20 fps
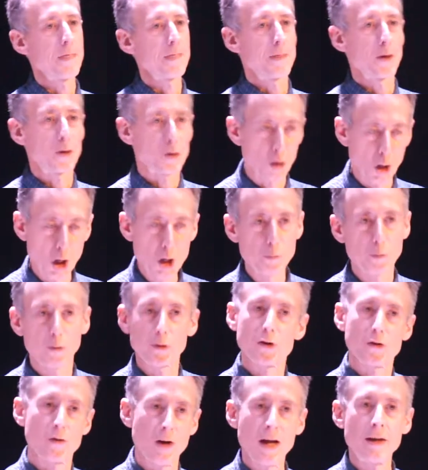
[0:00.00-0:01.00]
the global
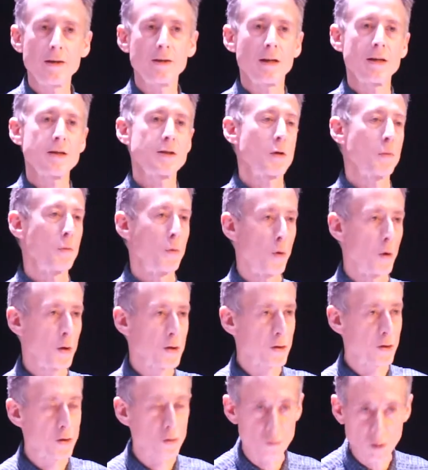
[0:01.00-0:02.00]
trend is
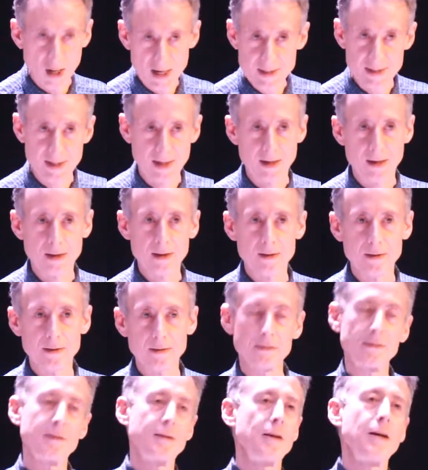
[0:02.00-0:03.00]
towards greater
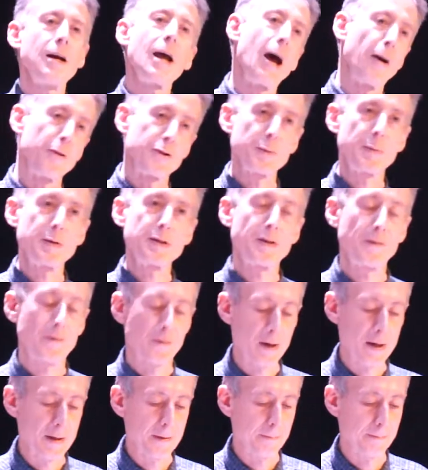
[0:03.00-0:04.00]
LGBT
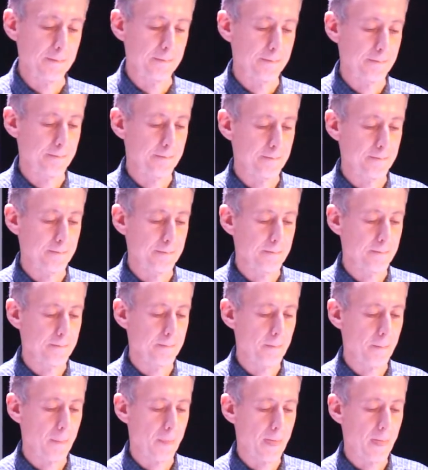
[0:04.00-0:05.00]
freedom.
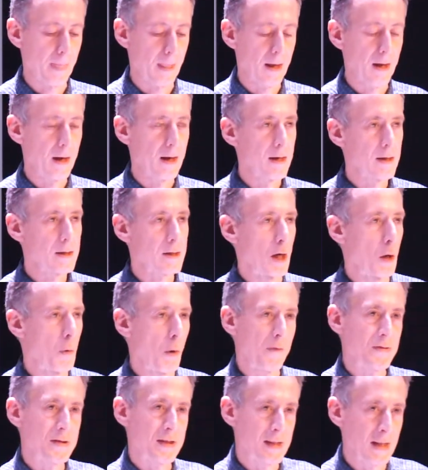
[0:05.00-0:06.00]
So
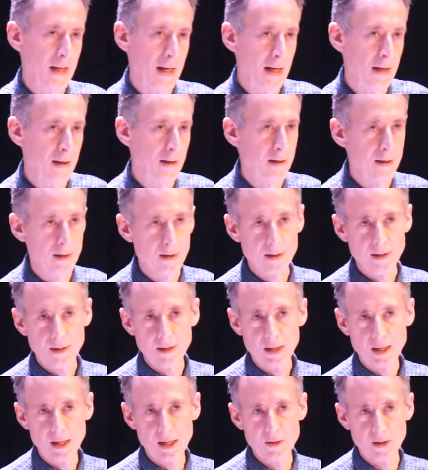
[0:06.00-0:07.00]
we've seen
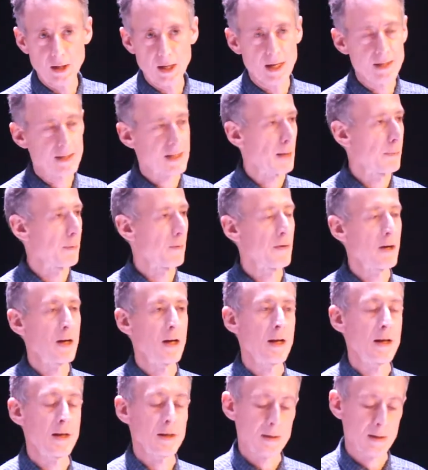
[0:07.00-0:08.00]
in the last couple of
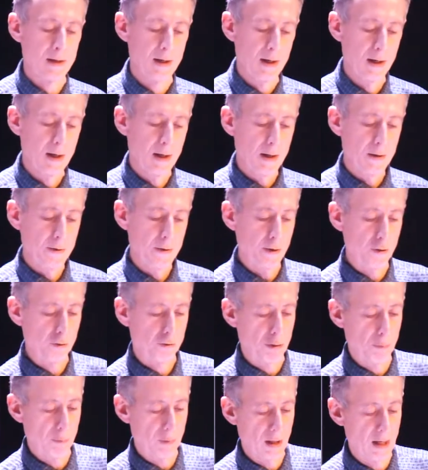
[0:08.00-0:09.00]
years the
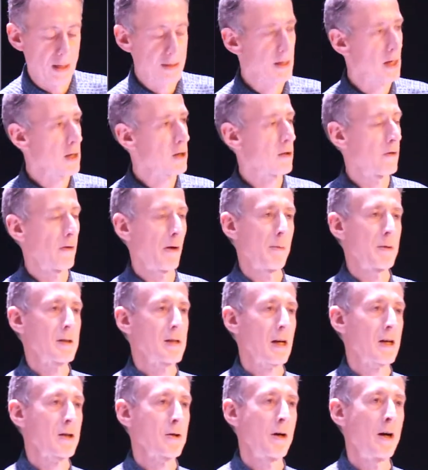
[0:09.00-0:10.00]
decriminalisation of
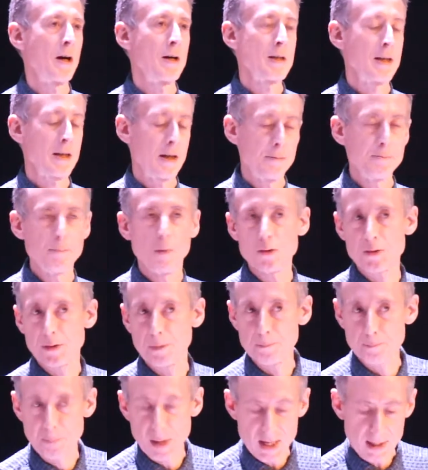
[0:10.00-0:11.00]
homosexuality in
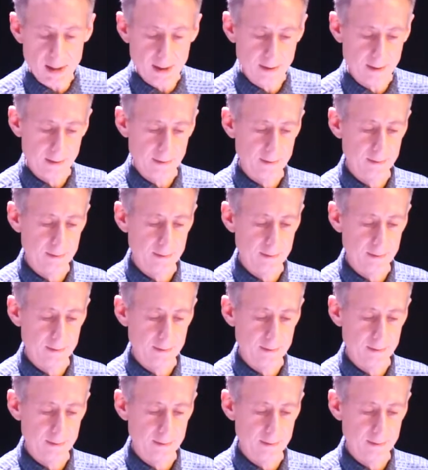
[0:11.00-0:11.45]
Mozambique,